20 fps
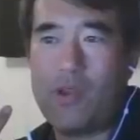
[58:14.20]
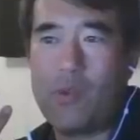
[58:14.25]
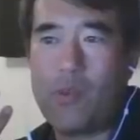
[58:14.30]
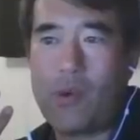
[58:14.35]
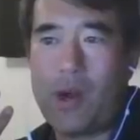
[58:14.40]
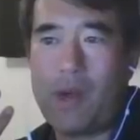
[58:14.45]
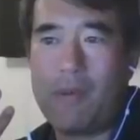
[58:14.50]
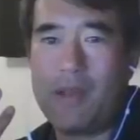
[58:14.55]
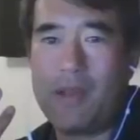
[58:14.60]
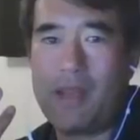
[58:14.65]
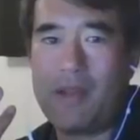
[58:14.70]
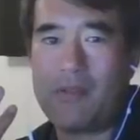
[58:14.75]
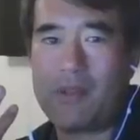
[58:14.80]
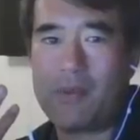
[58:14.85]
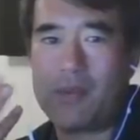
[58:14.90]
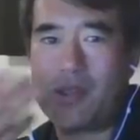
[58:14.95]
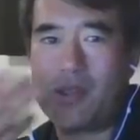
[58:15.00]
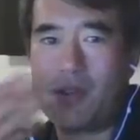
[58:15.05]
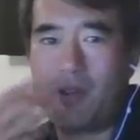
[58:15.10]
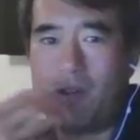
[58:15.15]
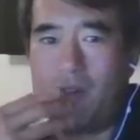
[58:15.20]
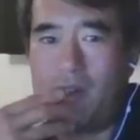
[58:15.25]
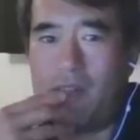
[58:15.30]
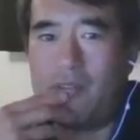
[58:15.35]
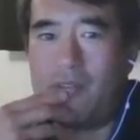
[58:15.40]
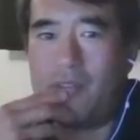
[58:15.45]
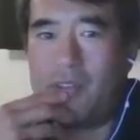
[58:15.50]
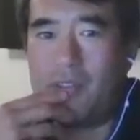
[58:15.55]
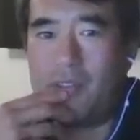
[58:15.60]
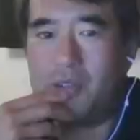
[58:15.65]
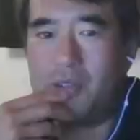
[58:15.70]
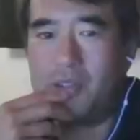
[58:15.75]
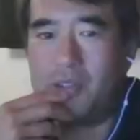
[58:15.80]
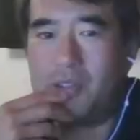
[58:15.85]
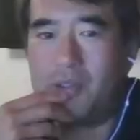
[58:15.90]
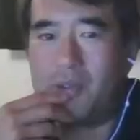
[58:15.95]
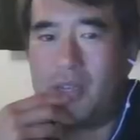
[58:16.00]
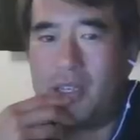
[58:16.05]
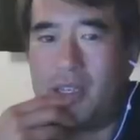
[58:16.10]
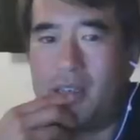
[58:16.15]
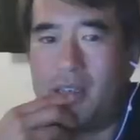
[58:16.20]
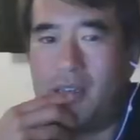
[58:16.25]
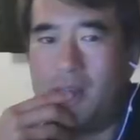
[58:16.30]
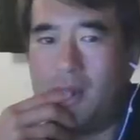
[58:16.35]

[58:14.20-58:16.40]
probably have to return all the futures, right?